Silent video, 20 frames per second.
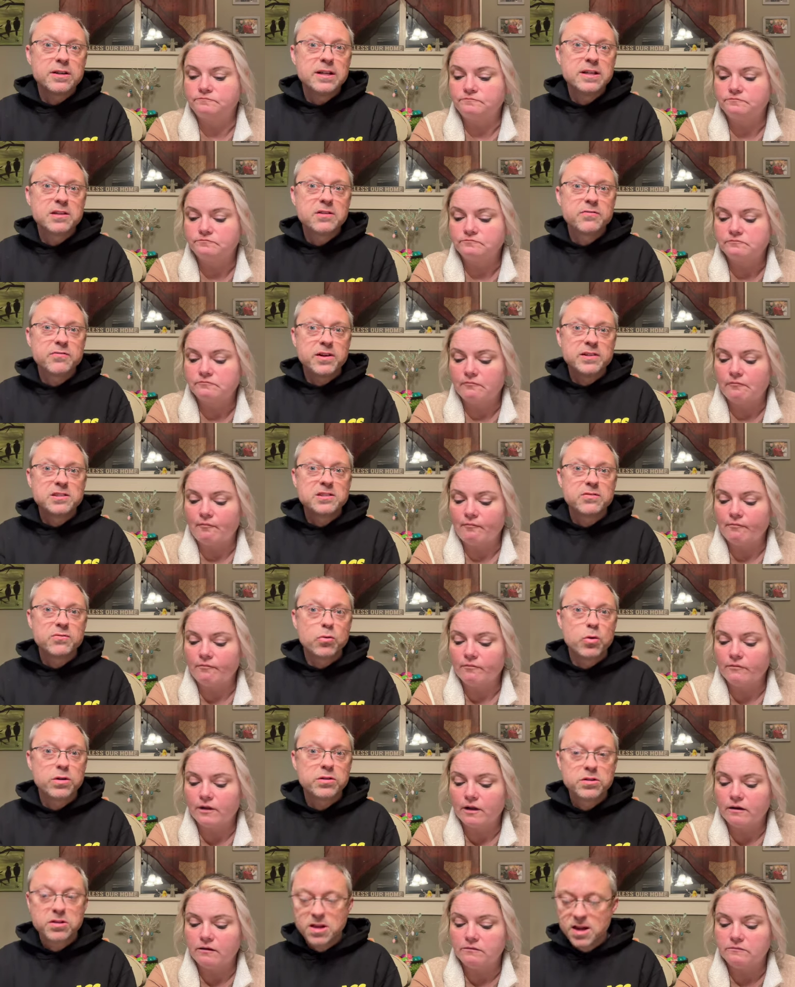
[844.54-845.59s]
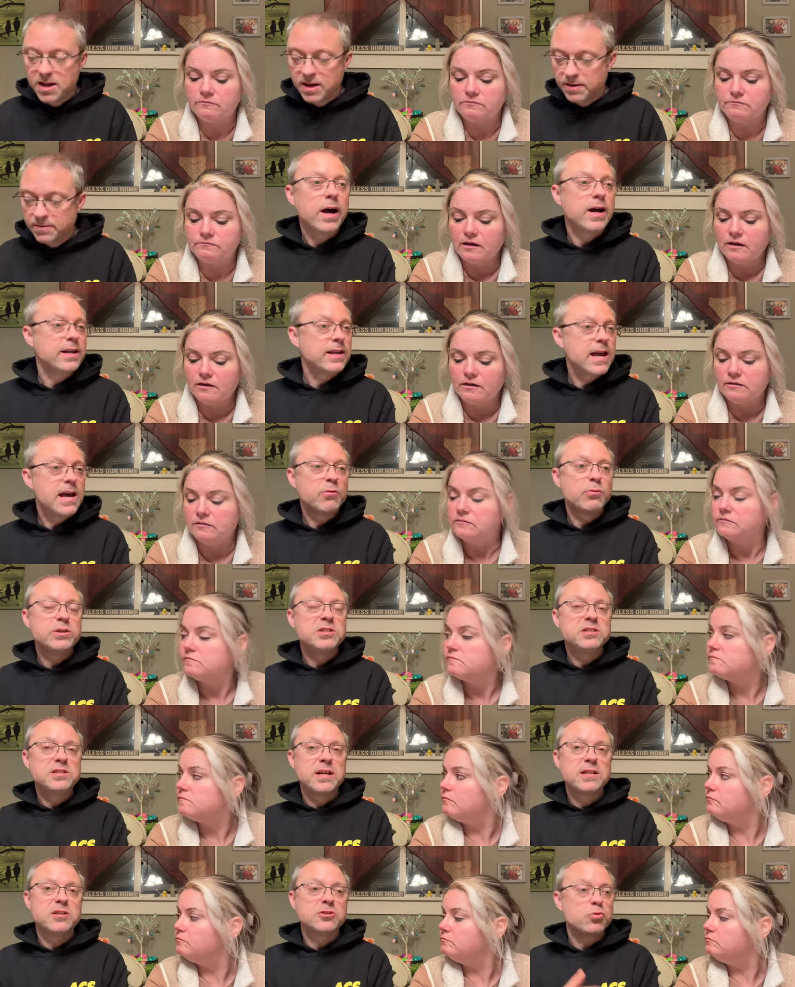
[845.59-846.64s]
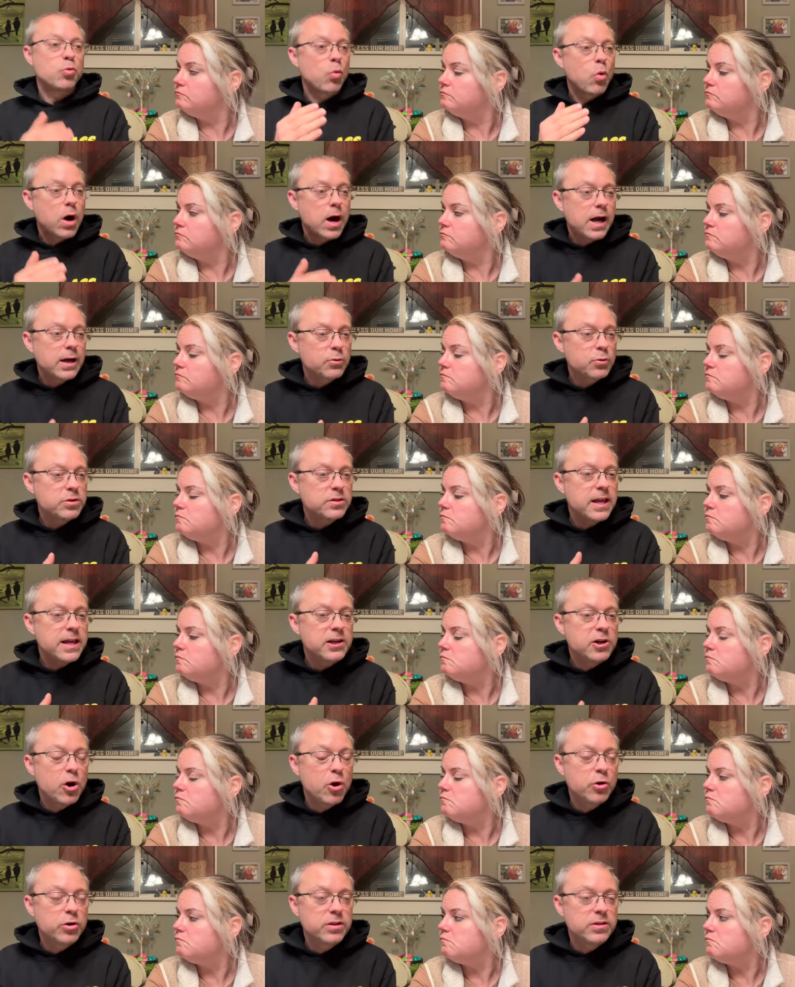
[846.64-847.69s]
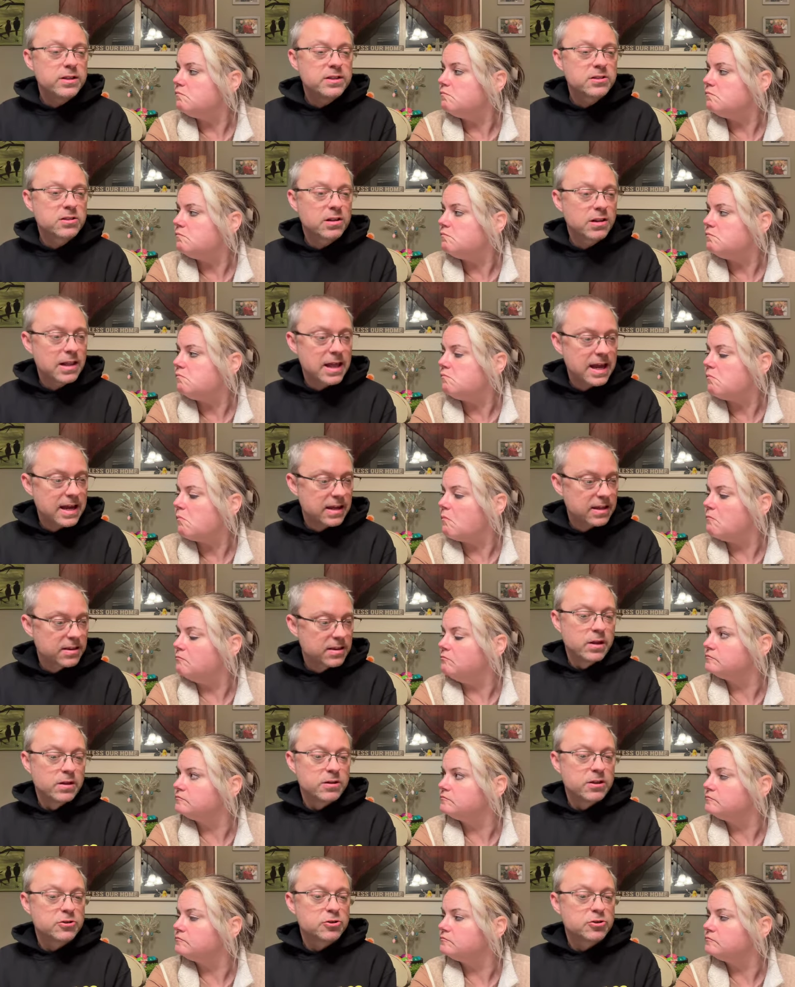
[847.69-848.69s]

Speaker 1: yeah. in defense of one thing. Again, we said this. Why would they go to this length to